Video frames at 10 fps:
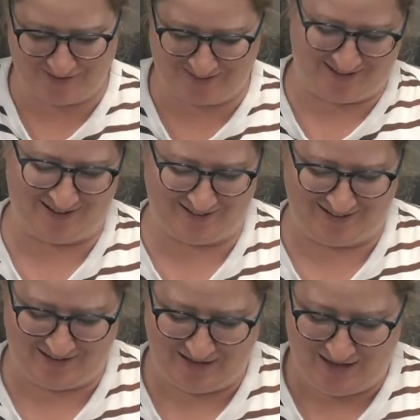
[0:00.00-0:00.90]
that.
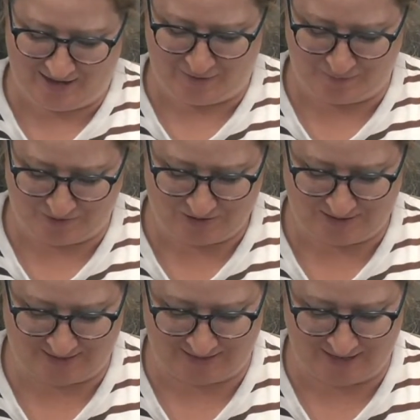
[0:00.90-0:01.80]
I
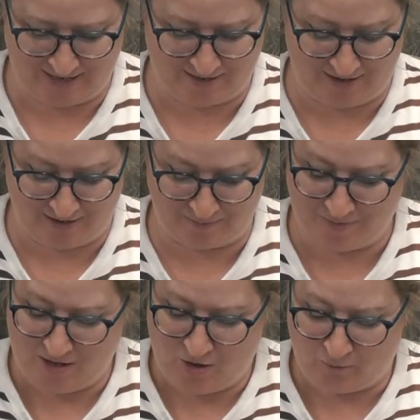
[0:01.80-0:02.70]
appreciate it. And
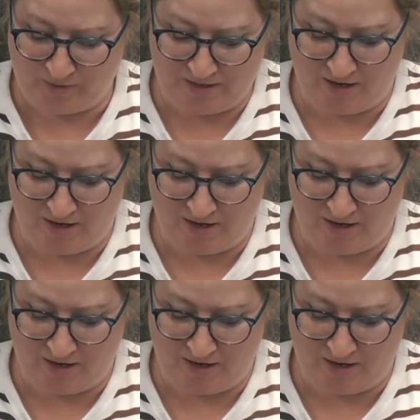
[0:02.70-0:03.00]
we